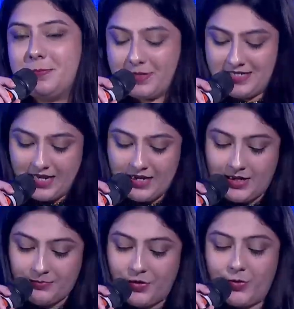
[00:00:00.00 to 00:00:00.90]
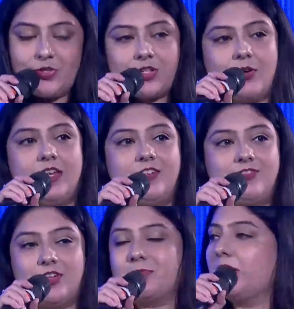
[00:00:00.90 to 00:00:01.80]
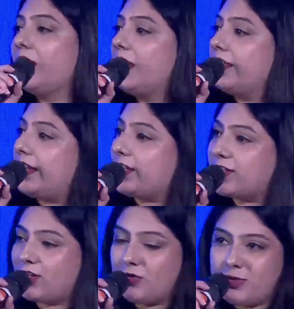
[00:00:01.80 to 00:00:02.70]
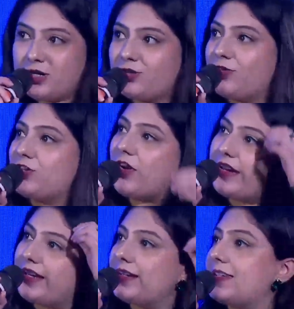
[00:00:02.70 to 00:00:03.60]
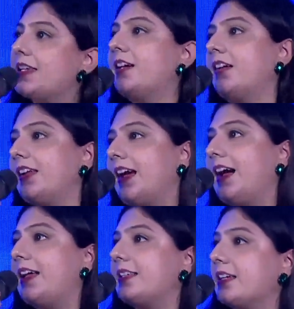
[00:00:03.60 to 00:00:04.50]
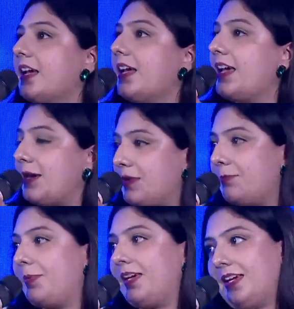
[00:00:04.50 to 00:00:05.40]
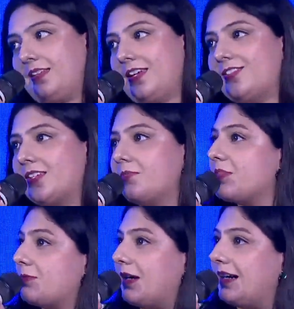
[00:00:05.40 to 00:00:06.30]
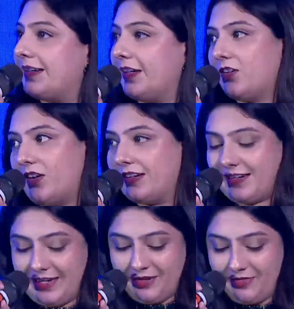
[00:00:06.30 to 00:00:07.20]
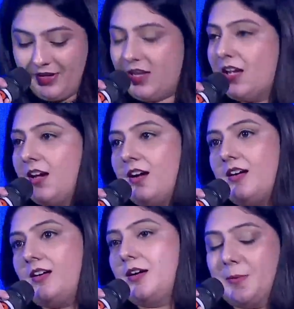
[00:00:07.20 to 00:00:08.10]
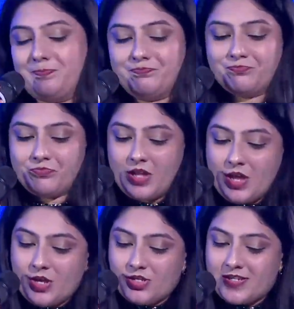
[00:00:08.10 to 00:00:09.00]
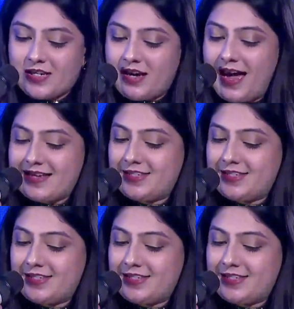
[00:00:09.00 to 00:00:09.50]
Padala, Roots Collegium. Thank you so much for joining us here at ABP Desam Smart Ed Conclave. So, sir, as the